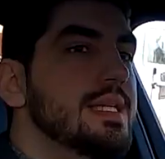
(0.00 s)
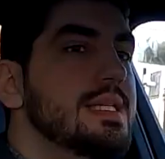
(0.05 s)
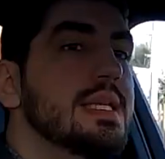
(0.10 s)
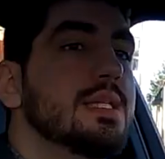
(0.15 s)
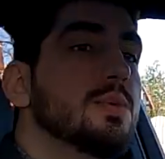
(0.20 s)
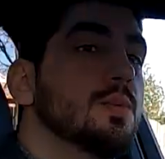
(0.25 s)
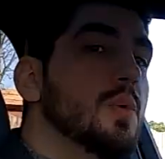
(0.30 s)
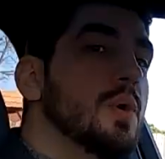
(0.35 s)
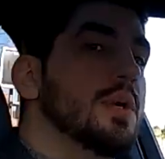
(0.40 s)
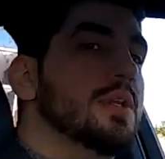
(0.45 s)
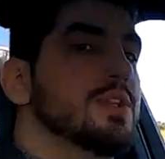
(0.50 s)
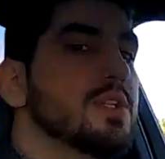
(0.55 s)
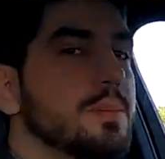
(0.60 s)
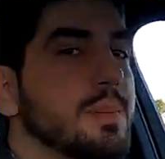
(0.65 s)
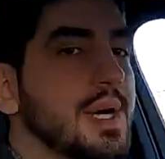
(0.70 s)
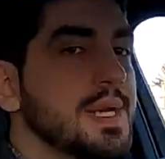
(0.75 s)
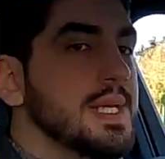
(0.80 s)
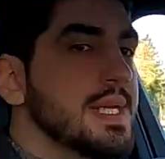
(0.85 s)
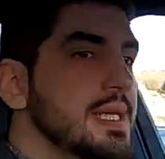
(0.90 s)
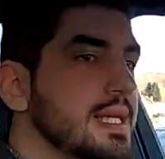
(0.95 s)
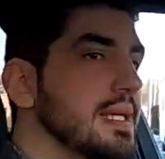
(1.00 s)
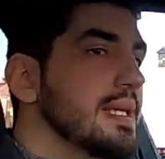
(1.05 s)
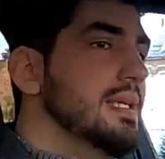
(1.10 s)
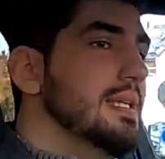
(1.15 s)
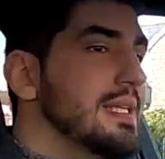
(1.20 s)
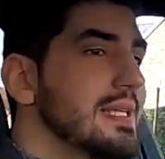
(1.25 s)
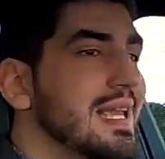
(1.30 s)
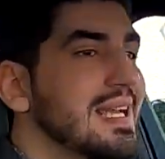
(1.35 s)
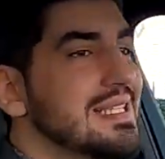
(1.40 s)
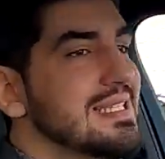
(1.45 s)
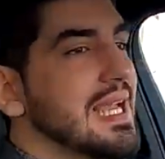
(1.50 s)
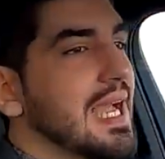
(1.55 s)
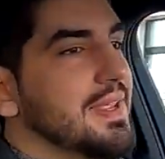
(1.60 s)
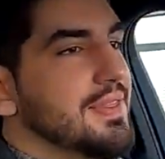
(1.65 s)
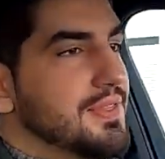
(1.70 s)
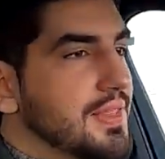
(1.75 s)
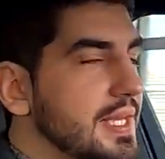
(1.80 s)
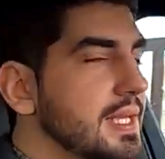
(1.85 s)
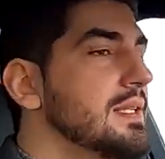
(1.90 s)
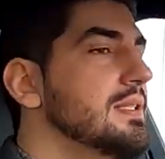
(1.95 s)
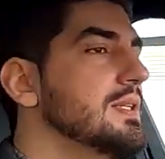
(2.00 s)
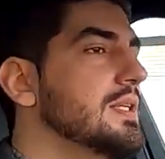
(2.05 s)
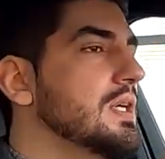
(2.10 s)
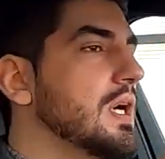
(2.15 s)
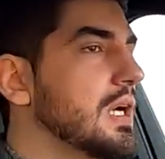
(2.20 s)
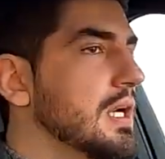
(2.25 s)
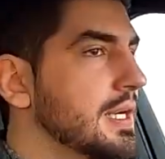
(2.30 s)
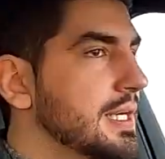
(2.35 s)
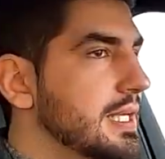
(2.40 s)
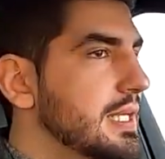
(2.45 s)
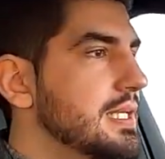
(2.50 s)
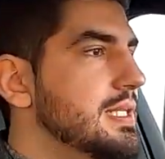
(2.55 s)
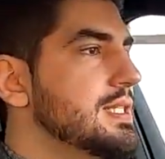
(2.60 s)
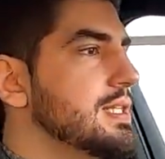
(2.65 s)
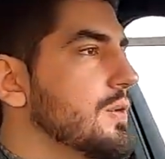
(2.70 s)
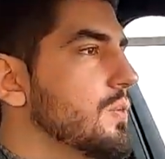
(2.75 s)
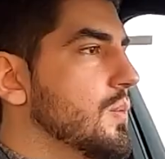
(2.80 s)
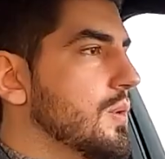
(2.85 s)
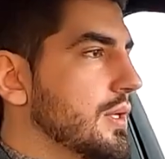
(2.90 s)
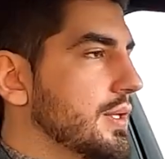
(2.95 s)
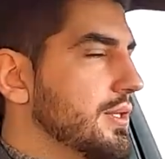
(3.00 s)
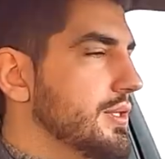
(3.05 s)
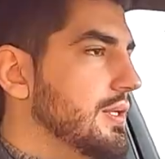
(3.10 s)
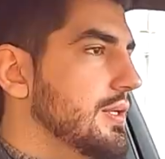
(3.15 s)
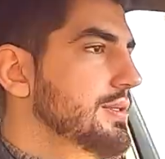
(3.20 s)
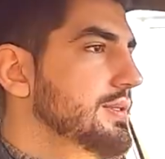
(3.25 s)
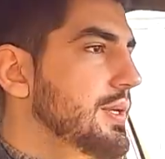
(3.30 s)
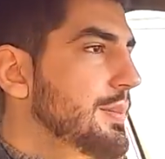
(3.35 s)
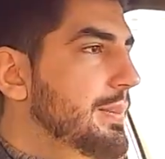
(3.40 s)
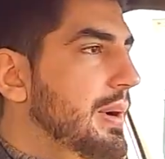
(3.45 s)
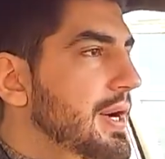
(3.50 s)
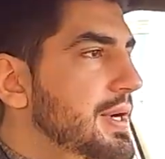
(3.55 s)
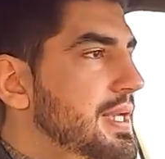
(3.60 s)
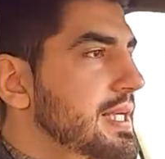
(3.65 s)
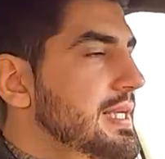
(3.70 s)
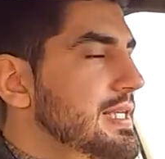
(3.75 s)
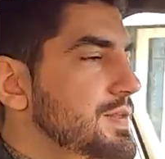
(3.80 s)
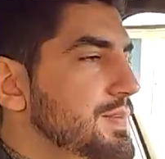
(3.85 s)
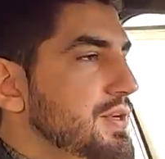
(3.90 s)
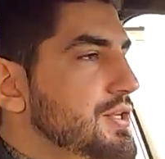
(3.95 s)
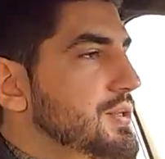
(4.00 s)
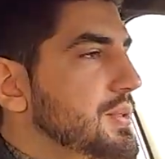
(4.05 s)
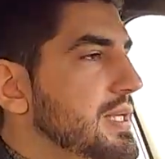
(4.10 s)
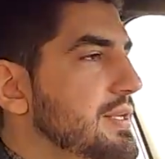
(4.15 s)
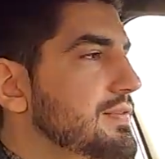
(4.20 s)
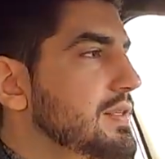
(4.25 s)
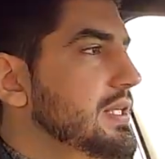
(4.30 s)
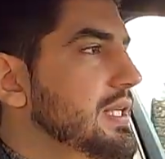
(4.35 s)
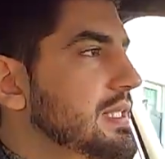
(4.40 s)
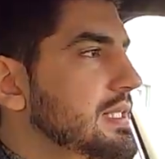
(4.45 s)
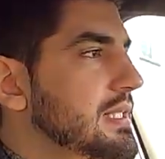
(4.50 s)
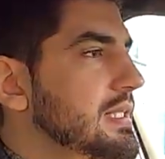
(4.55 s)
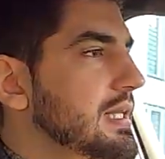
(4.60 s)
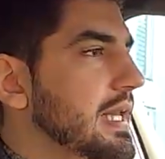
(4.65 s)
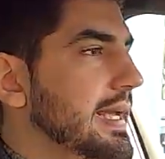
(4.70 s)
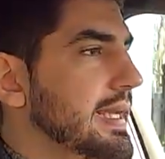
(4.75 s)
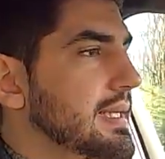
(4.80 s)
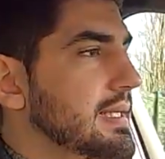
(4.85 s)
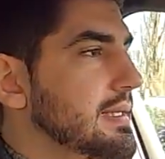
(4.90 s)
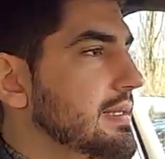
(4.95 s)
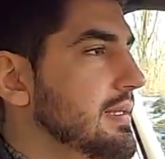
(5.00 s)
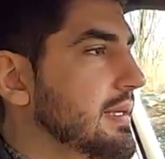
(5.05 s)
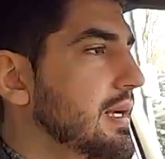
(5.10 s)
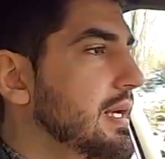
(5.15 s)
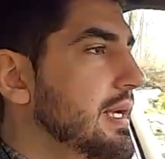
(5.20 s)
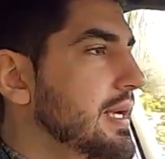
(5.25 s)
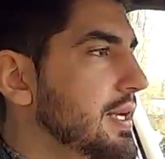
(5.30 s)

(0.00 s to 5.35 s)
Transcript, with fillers: Is it worth the money? Yes, I think the car is worth the money, especially if you get it like, a, uh,